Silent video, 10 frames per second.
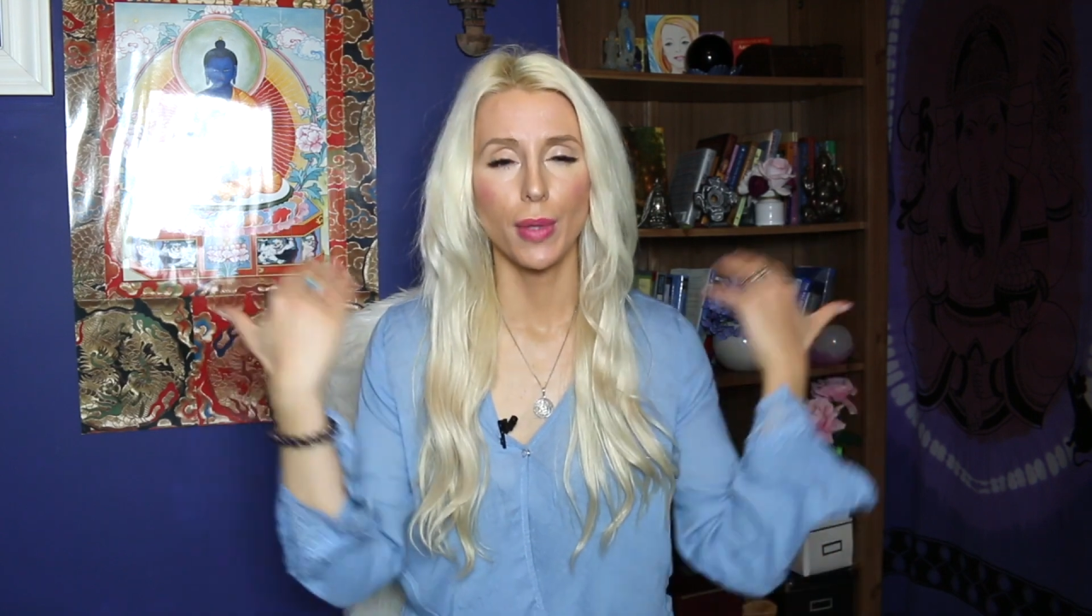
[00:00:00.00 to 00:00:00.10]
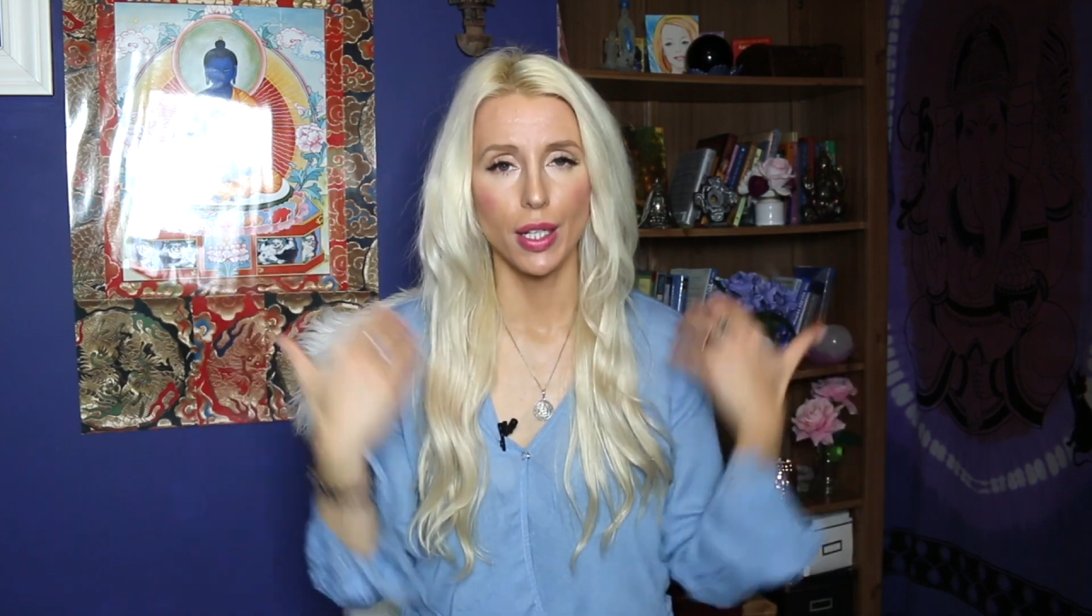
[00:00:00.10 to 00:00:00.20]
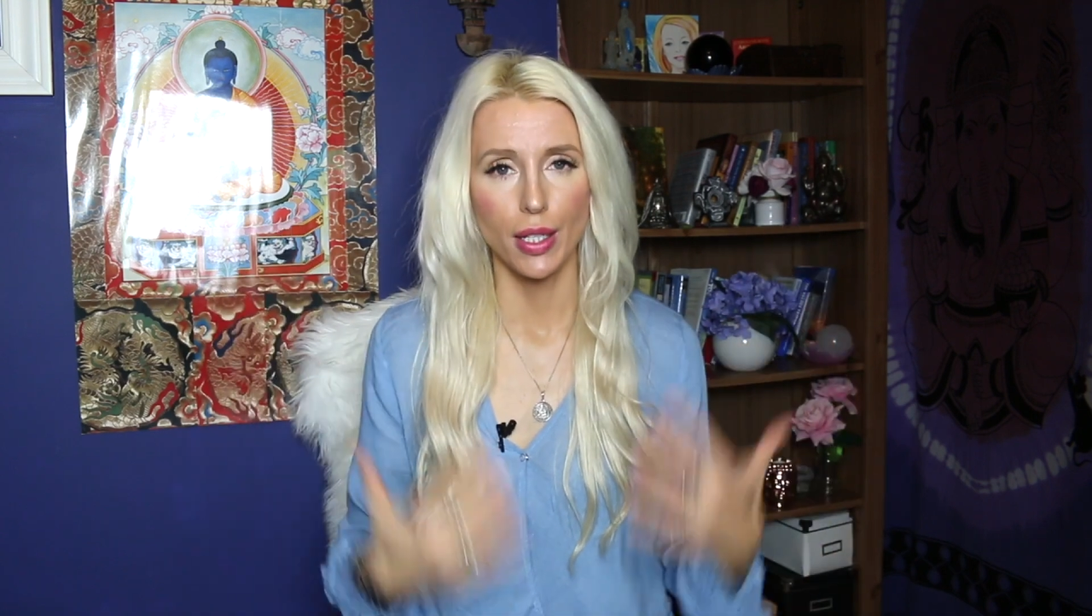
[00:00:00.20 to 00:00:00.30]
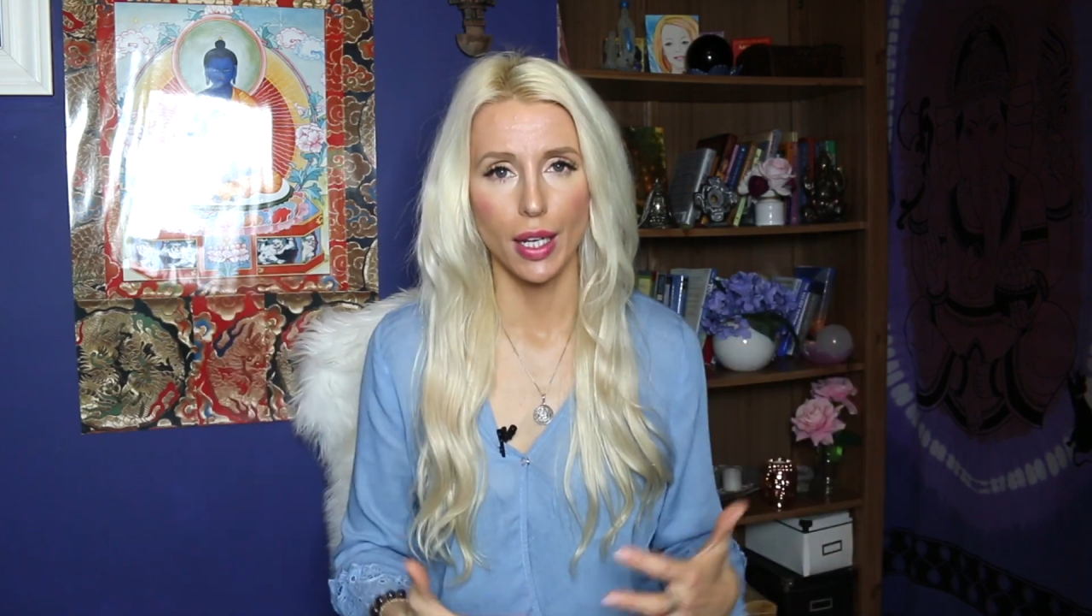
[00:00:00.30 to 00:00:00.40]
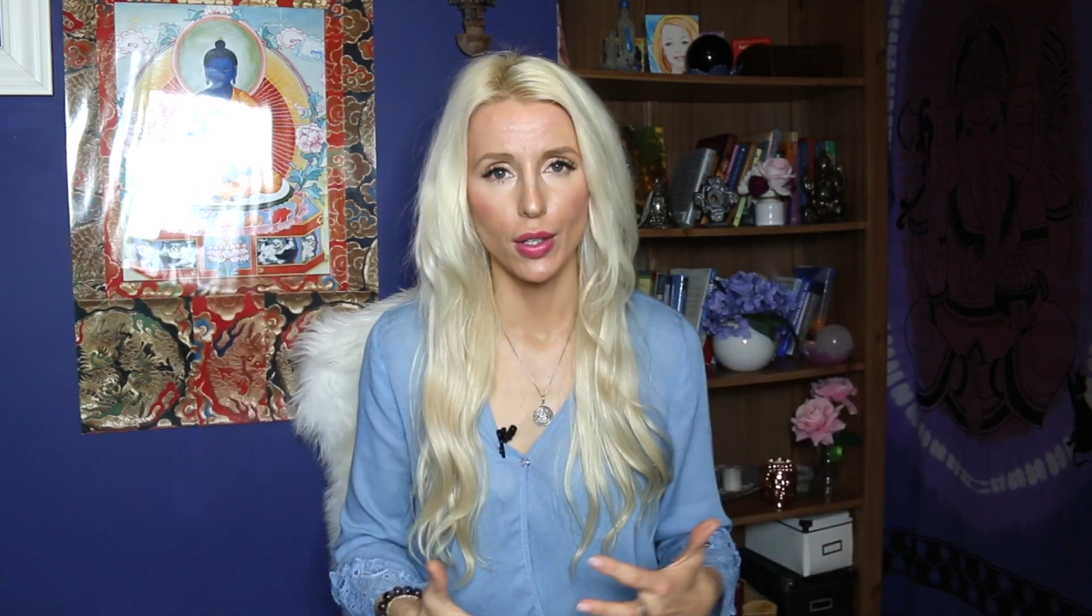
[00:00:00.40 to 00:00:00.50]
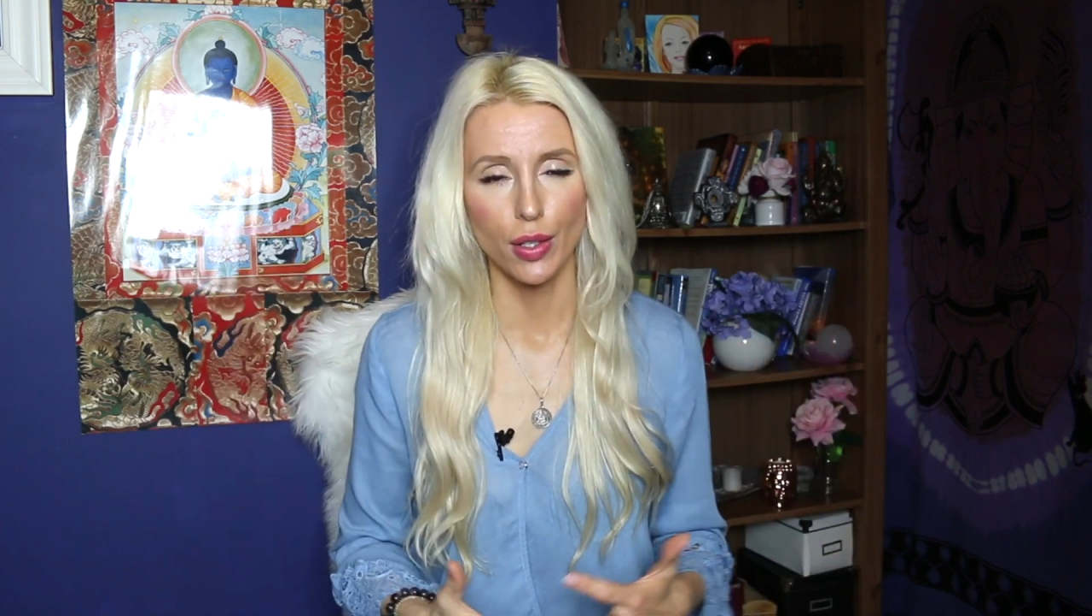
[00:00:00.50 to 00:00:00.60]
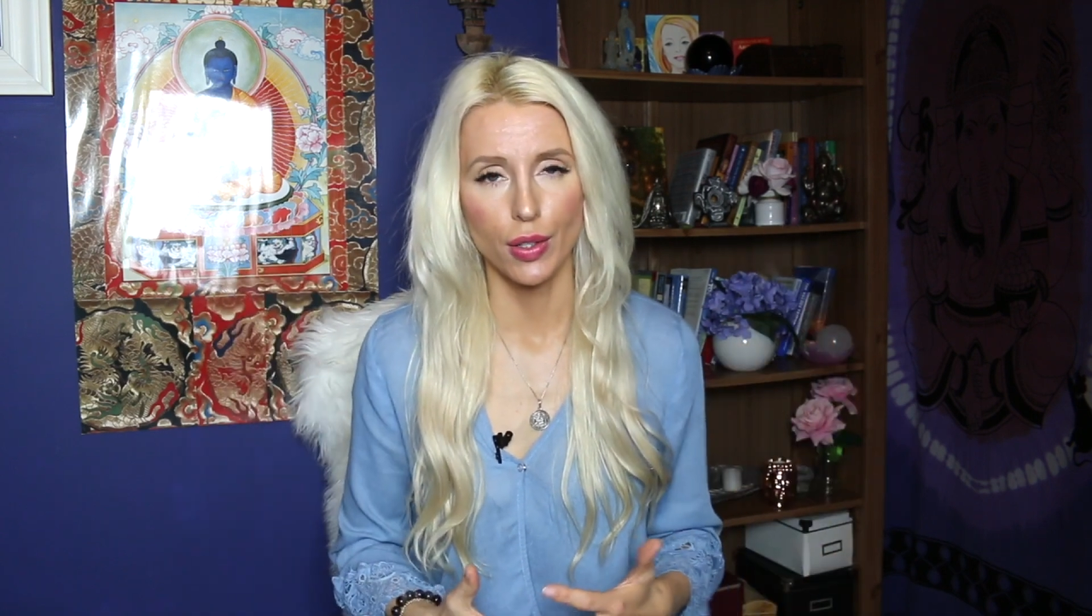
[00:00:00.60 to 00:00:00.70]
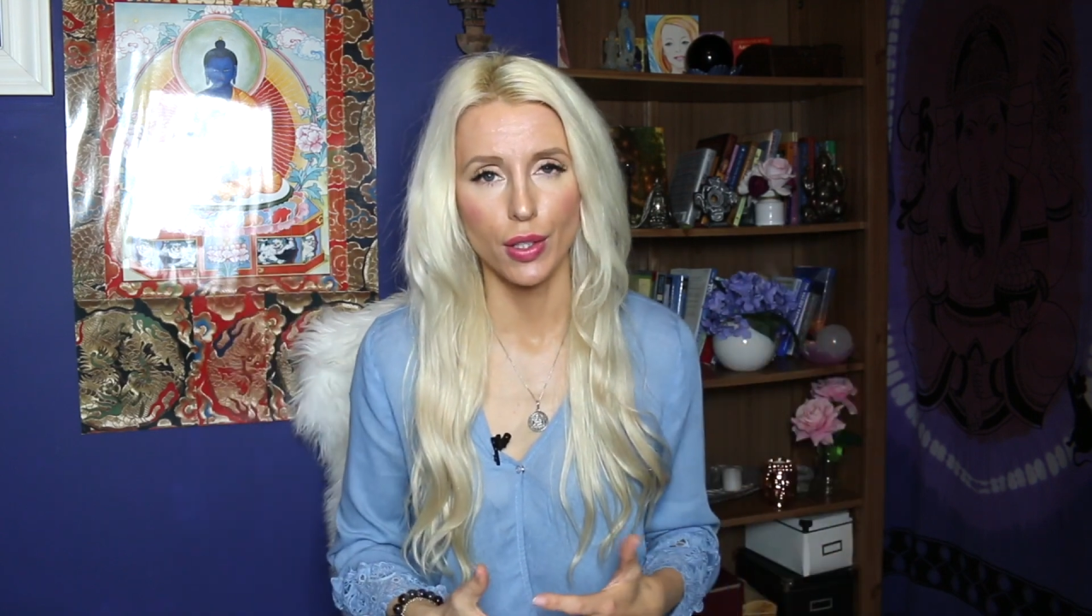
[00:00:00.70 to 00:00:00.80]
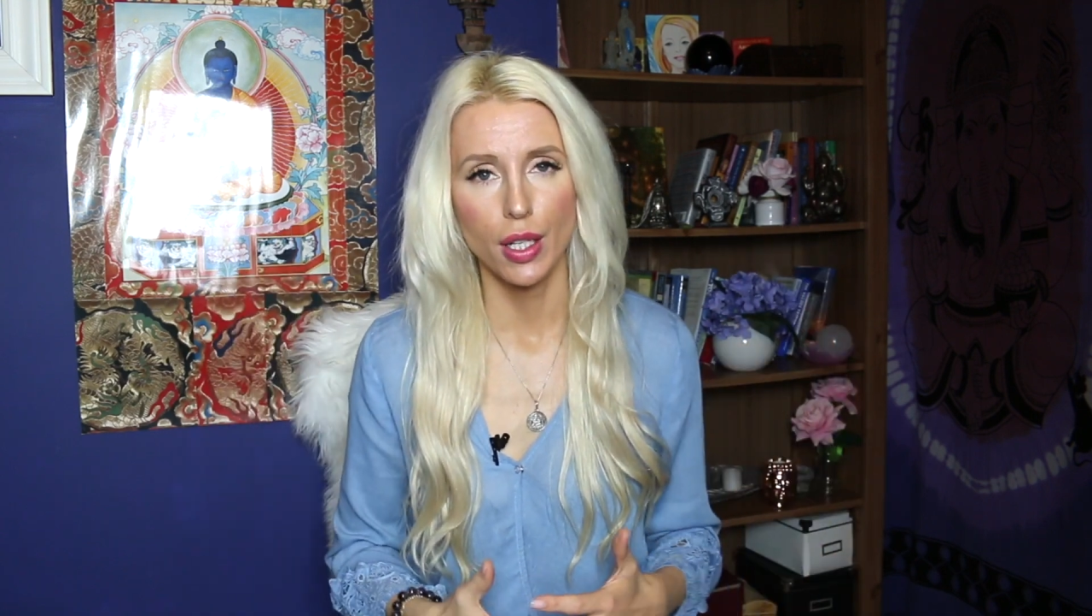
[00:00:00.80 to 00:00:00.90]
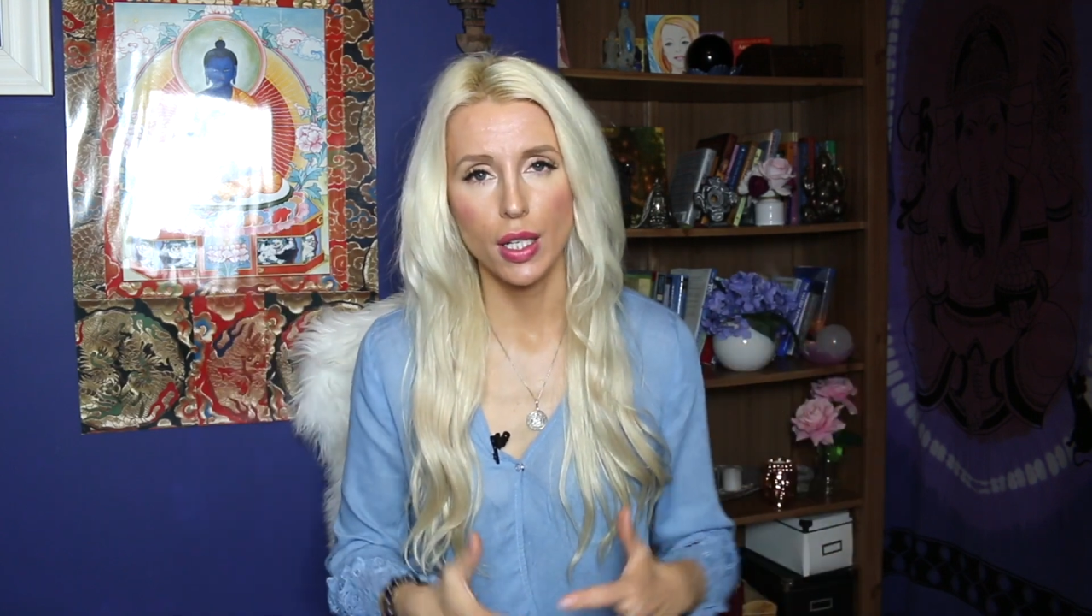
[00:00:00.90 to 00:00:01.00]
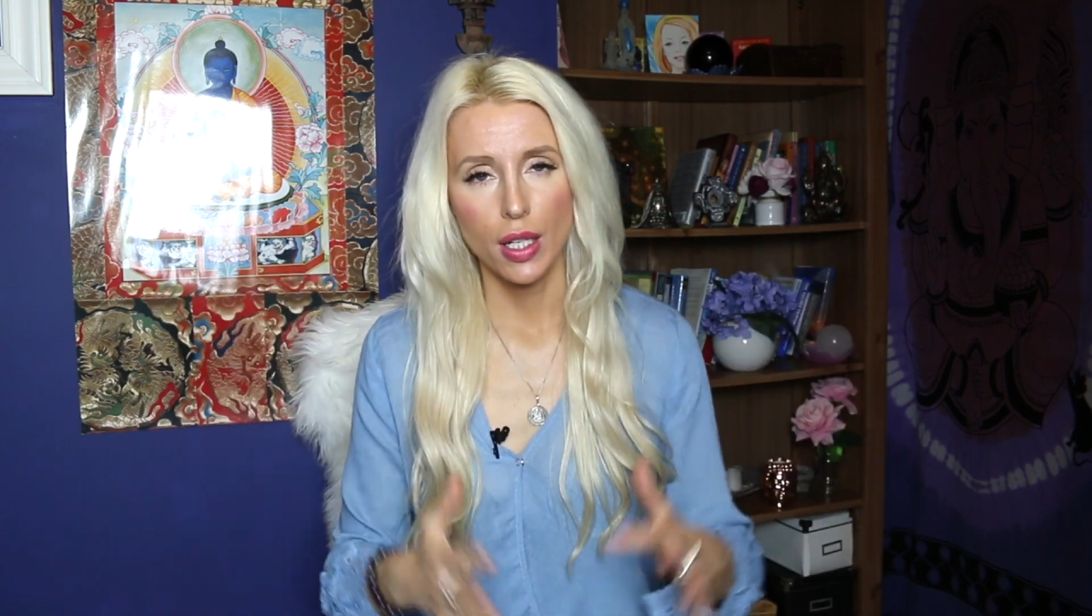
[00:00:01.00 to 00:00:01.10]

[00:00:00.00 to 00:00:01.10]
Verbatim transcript: meditations.